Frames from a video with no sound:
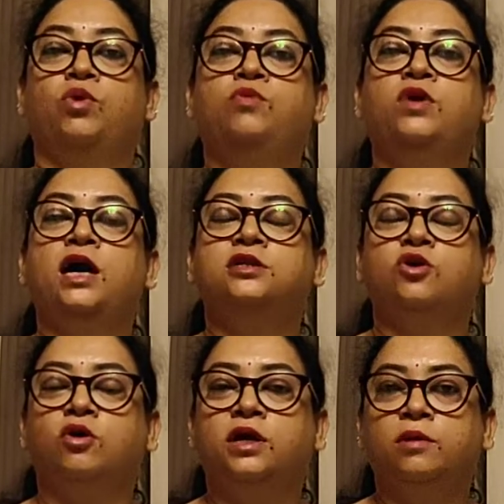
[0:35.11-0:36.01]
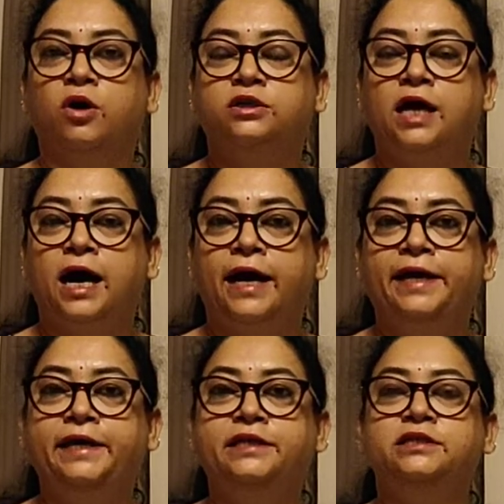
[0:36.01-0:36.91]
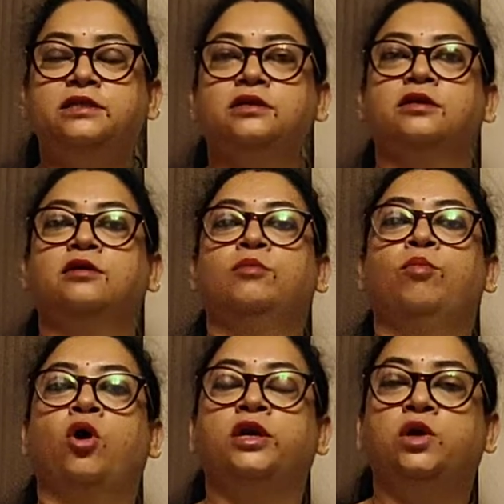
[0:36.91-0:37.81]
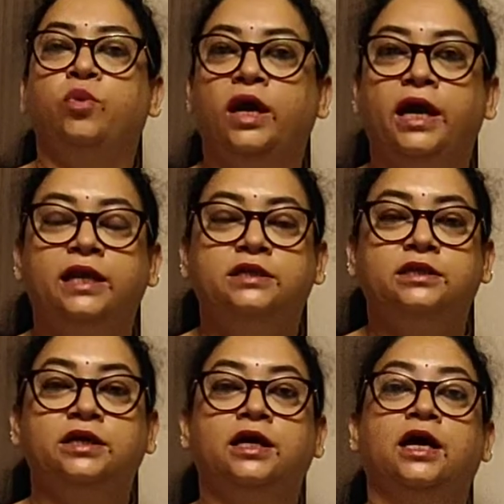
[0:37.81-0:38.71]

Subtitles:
When we are talking about height, body weight,